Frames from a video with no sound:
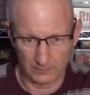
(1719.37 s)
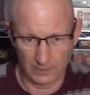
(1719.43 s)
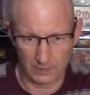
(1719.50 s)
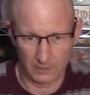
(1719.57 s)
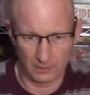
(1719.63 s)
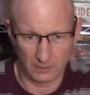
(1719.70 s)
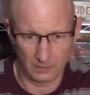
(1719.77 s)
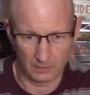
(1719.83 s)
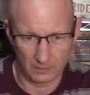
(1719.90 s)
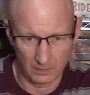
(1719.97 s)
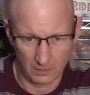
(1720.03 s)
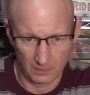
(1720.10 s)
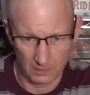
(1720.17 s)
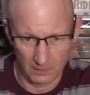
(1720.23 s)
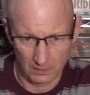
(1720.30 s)
here.
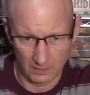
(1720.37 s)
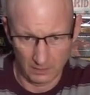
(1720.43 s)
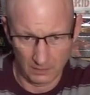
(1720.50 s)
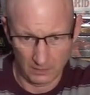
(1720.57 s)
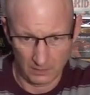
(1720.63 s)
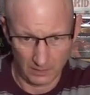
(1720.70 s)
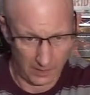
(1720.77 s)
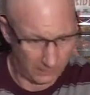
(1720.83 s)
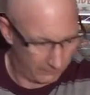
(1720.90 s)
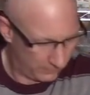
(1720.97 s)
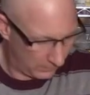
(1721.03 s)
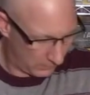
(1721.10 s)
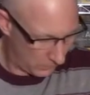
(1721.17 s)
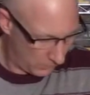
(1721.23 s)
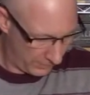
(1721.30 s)

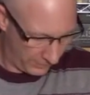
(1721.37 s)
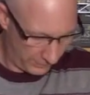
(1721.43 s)
Handful of Warrior